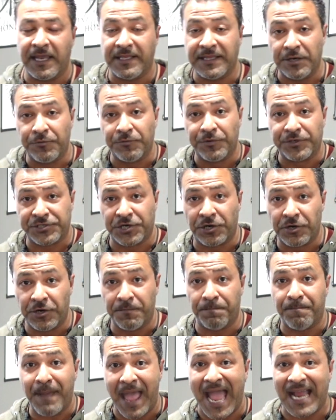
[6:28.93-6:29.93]
And then
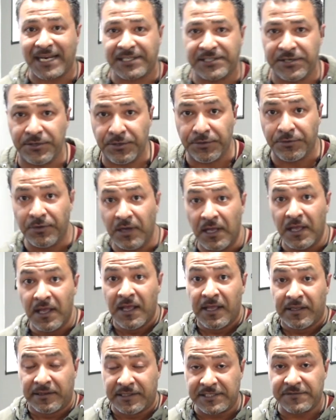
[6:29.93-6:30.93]
return back to
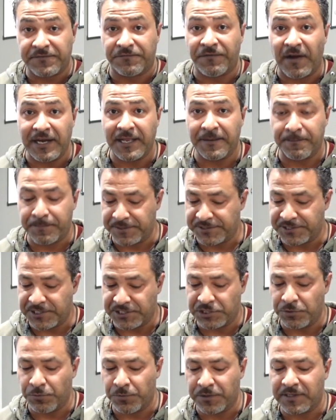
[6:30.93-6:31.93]
this fighting
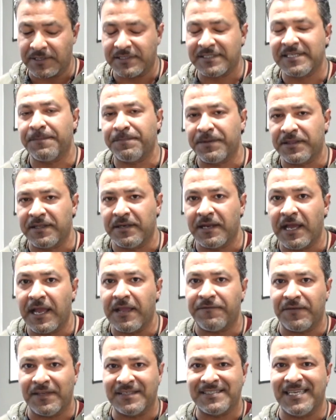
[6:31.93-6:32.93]
position where the tip of the
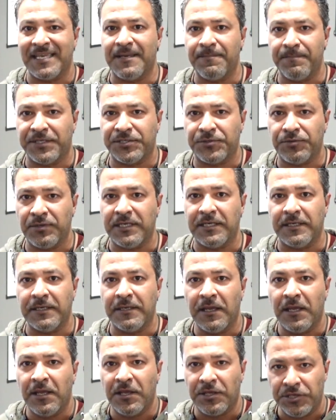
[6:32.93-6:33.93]
knife is in between
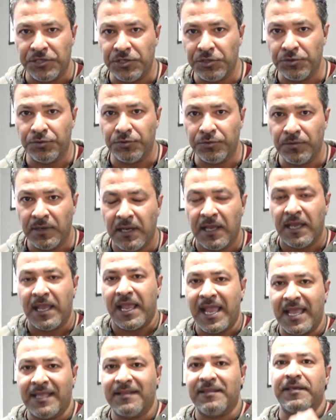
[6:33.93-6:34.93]
you
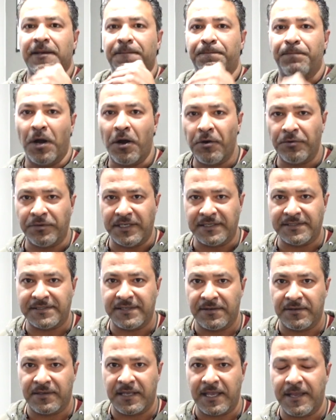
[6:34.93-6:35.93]
and the opponent,
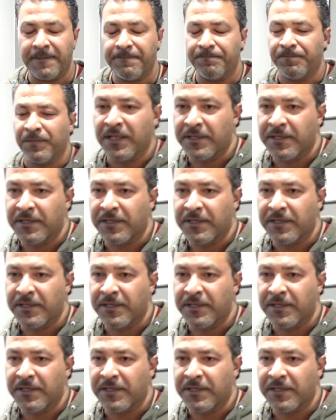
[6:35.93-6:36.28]
okay?